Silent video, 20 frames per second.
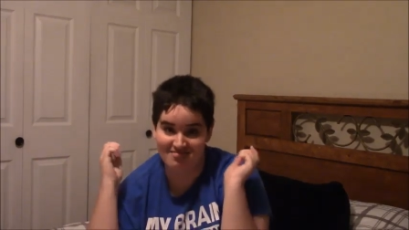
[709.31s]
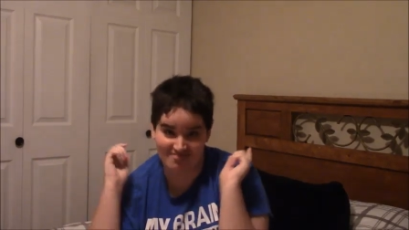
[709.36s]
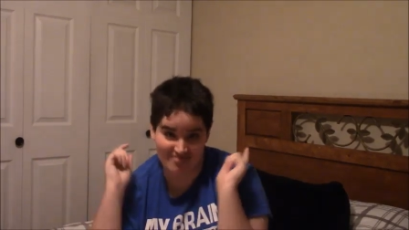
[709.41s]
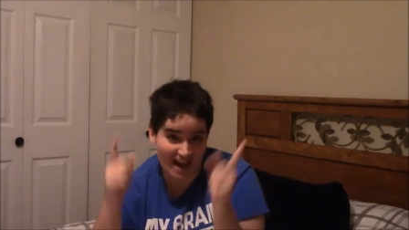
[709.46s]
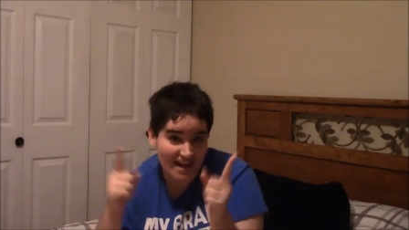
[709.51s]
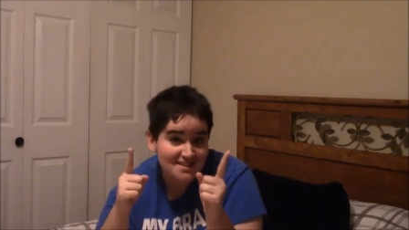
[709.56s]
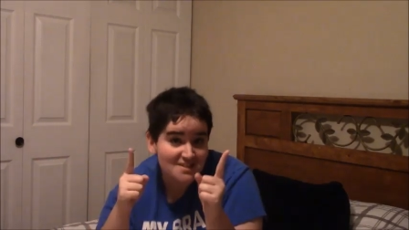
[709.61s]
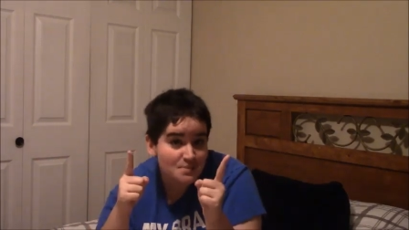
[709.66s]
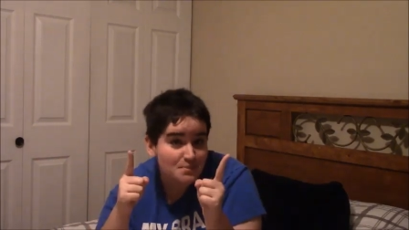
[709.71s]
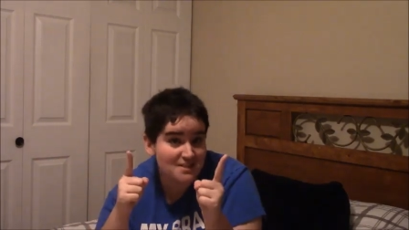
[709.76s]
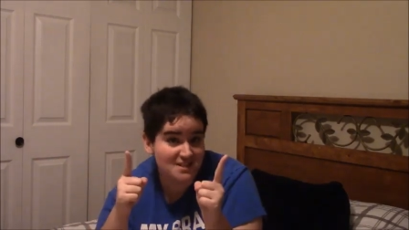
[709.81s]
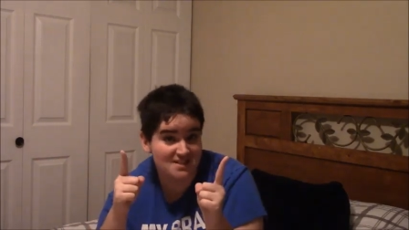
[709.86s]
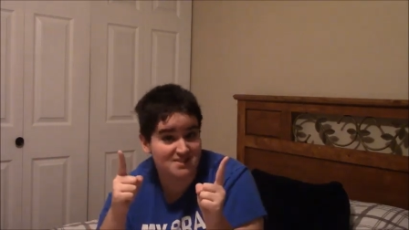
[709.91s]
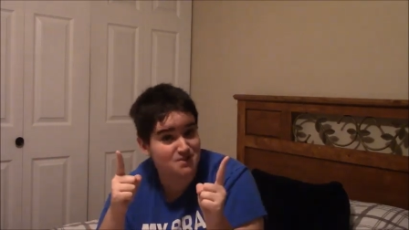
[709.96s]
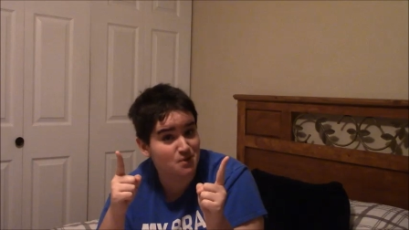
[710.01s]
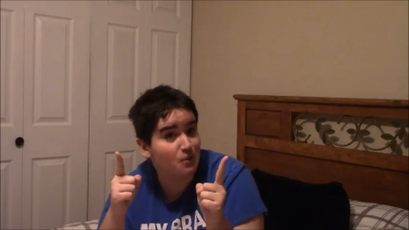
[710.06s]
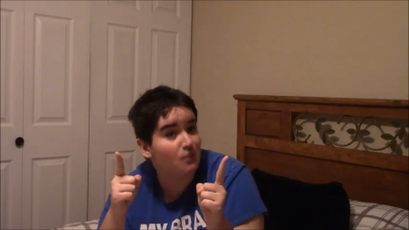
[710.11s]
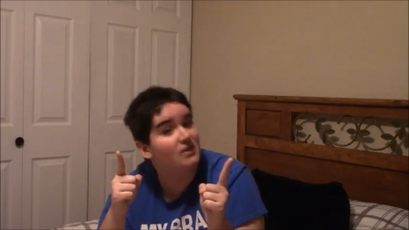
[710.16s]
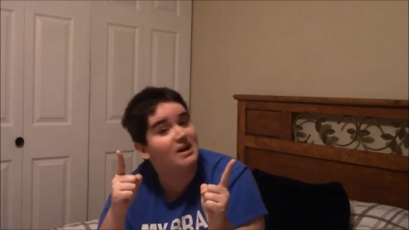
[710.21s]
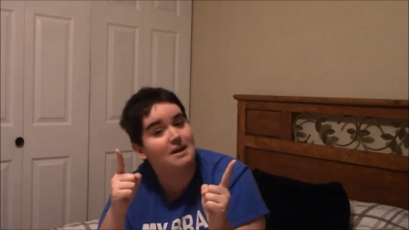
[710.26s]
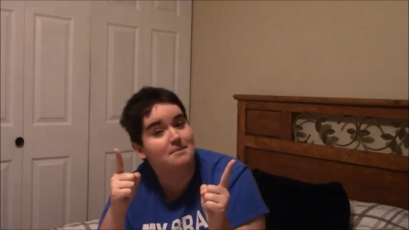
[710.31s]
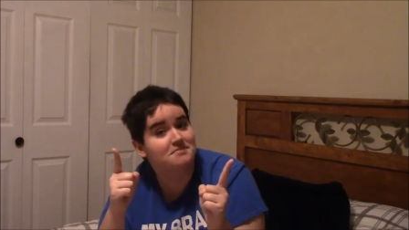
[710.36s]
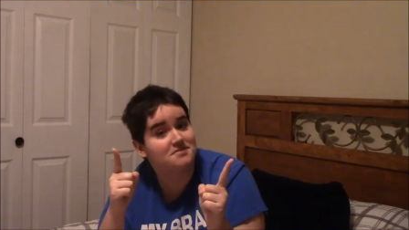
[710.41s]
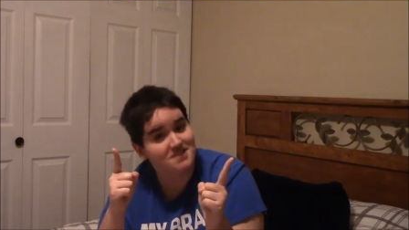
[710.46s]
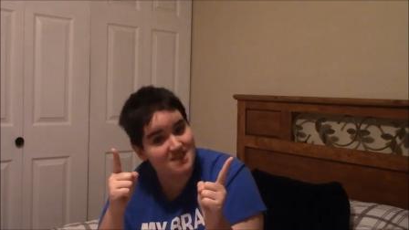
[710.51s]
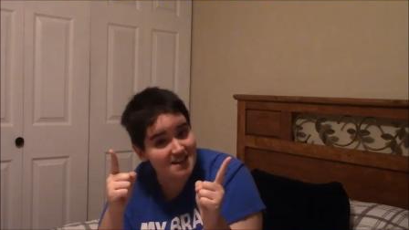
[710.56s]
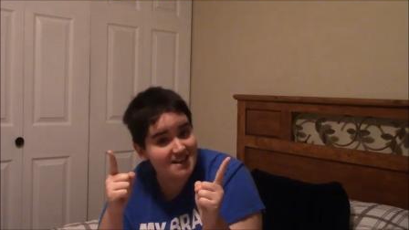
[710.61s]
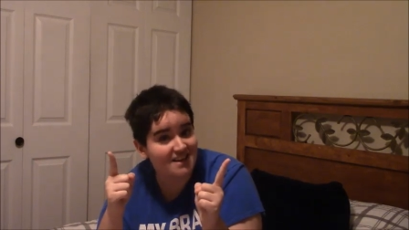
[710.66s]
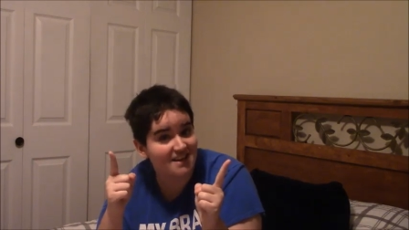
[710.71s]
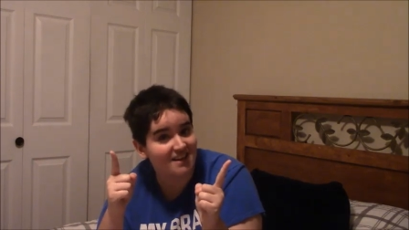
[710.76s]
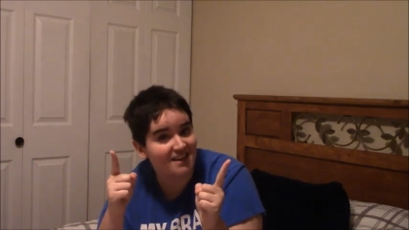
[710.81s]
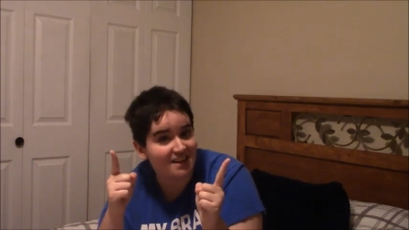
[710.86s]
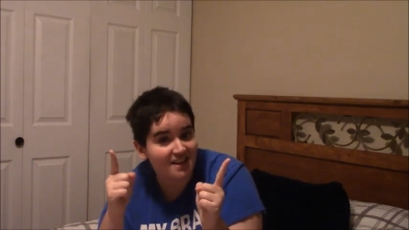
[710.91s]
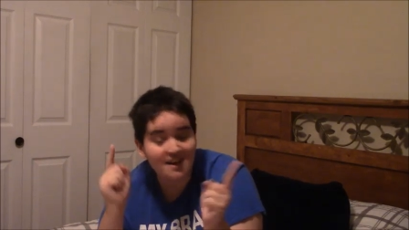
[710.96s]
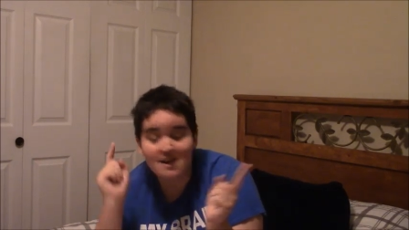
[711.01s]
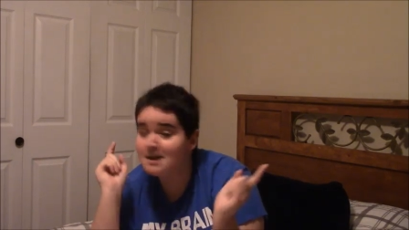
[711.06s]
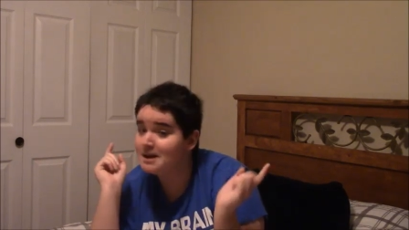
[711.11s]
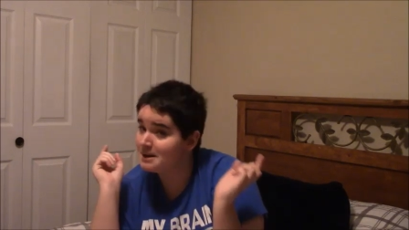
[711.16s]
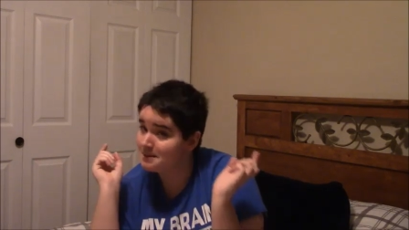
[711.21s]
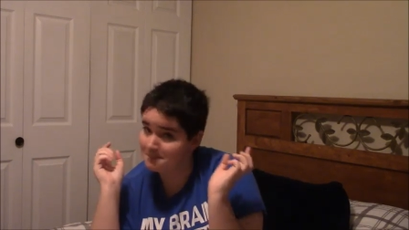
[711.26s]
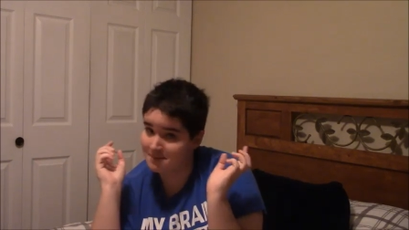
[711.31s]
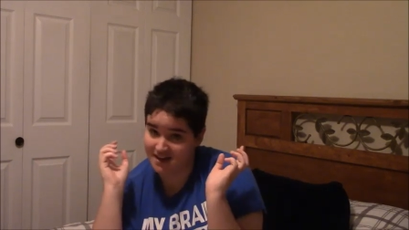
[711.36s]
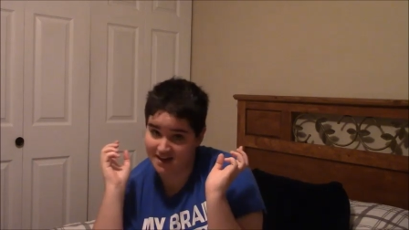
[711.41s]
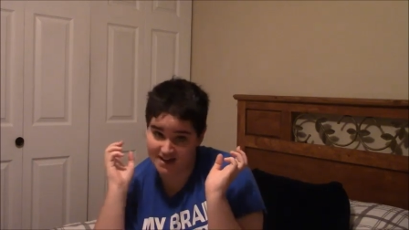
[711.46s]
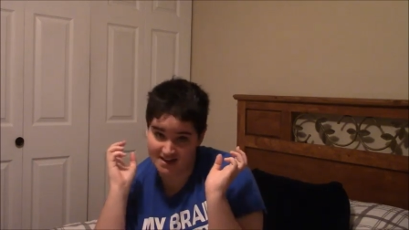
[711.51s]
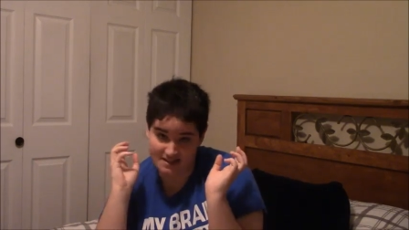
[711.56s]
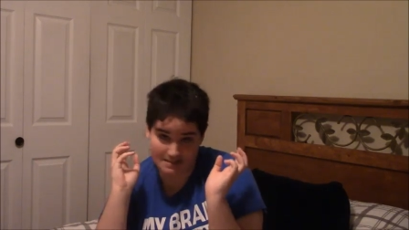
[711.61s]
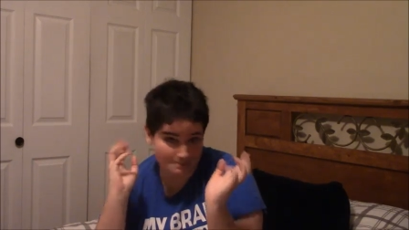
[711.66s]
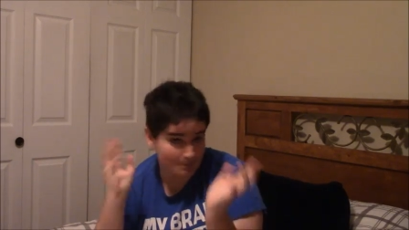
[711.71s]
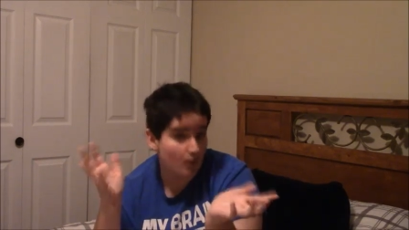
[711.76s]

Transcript: That's what the school kept thinking because